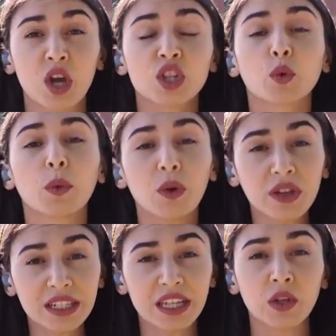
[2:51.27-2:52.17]
So we will
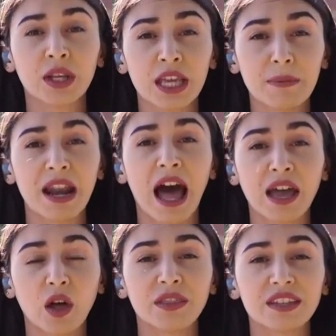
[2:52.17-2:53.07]
continue to keep an
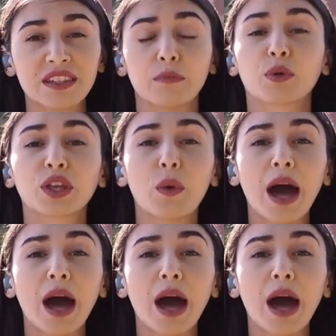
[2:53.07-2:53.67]
eye on this and bring you